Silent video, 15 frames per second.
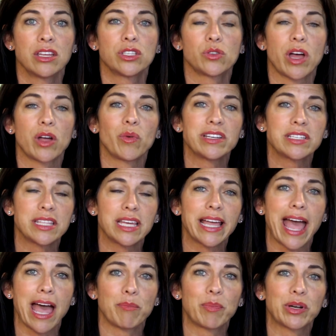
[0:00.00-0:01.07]
So I went to the
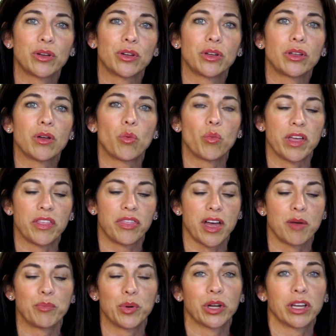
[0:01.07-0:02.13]
Capitol with
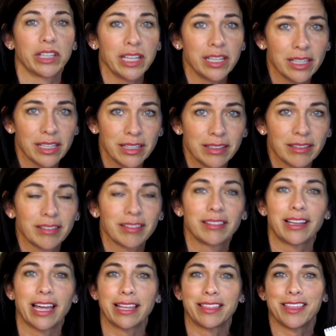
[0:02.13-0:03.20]
a booklet
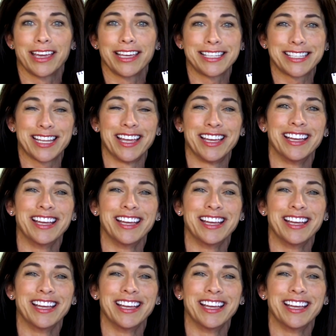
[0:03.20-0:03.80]
like this,